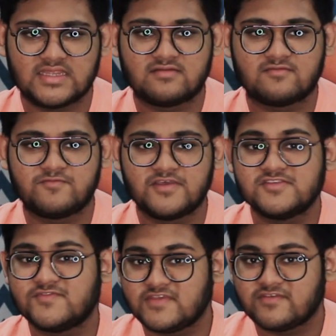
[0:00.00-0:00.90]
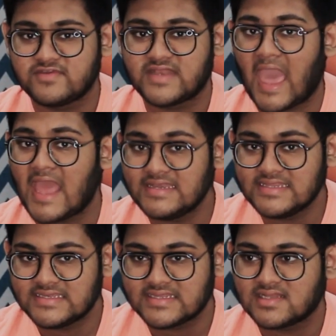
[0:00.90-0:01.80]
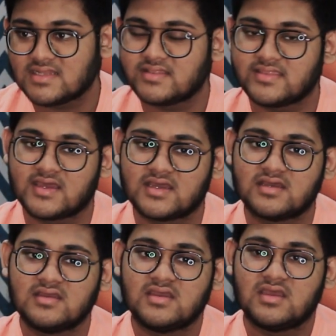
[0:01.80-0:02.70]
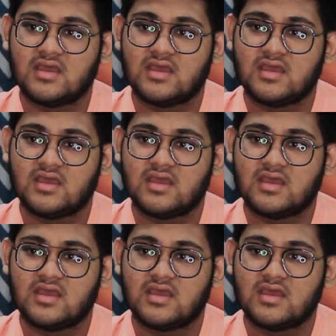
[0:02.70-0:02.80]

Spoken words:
it feels vivid and detailed. The